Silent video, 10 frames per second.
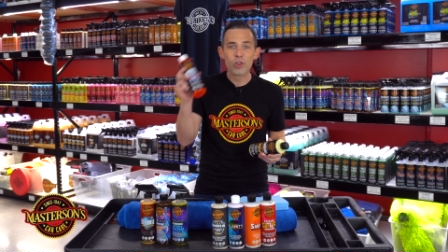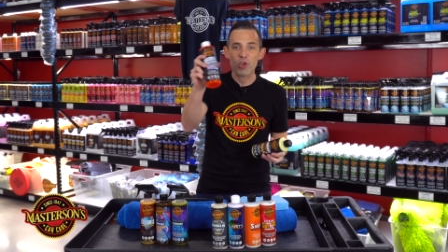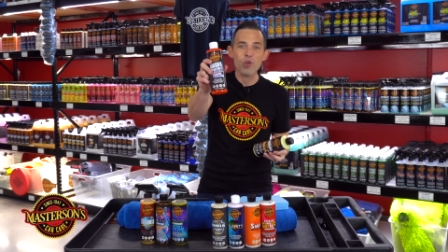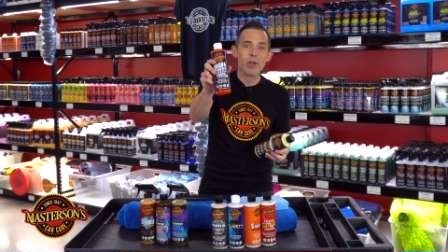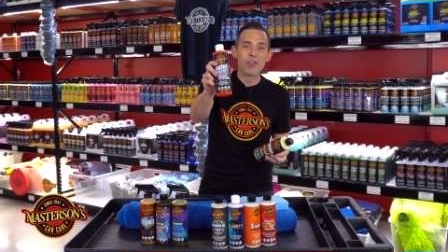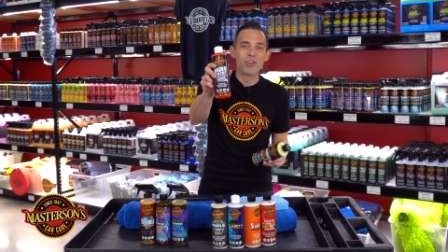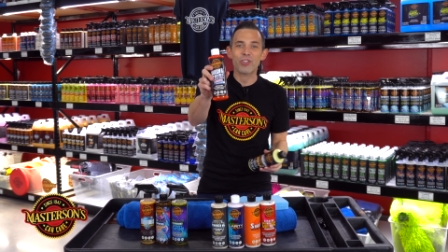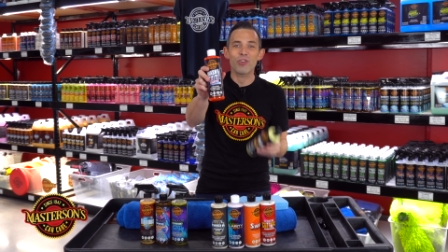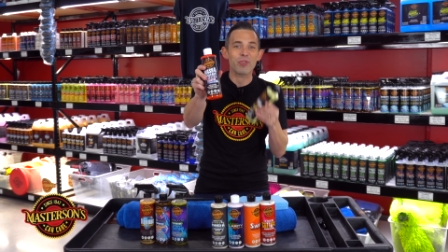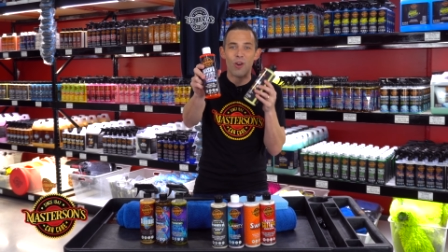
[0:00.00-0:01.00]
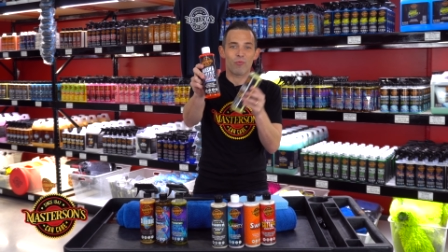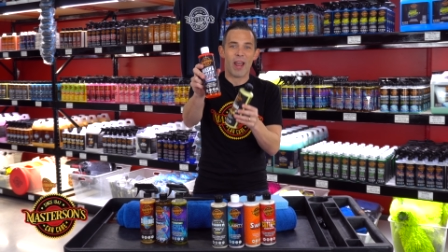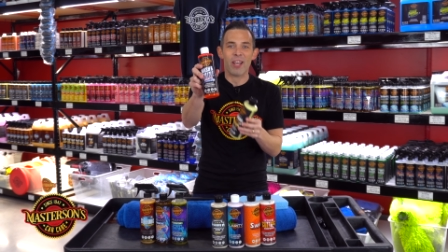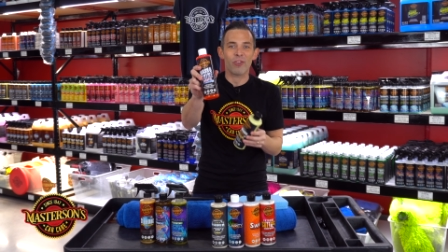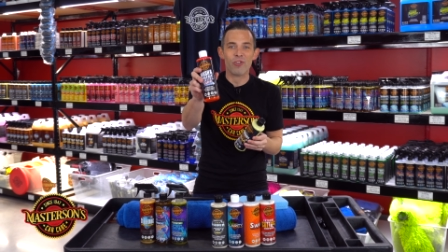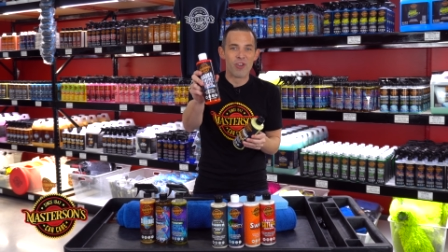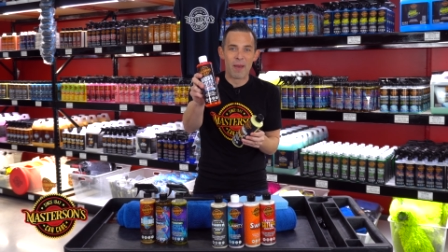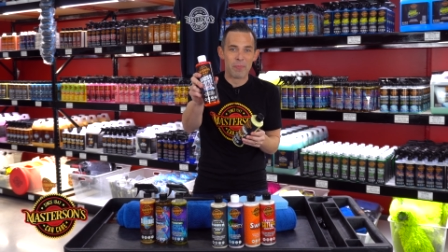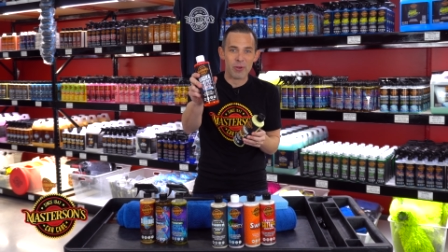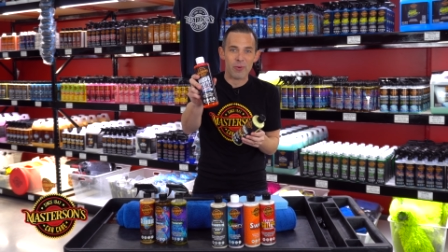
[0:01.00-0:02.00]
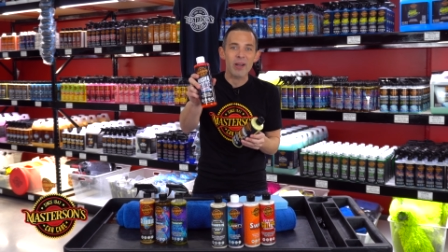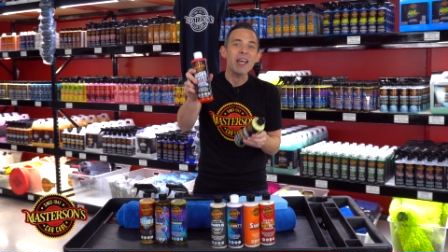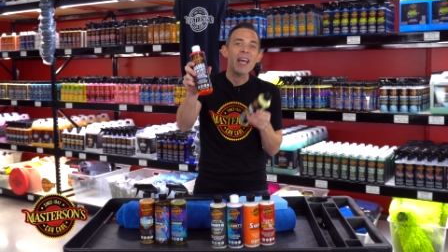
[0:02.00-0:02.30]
you can just use a regular shampoo,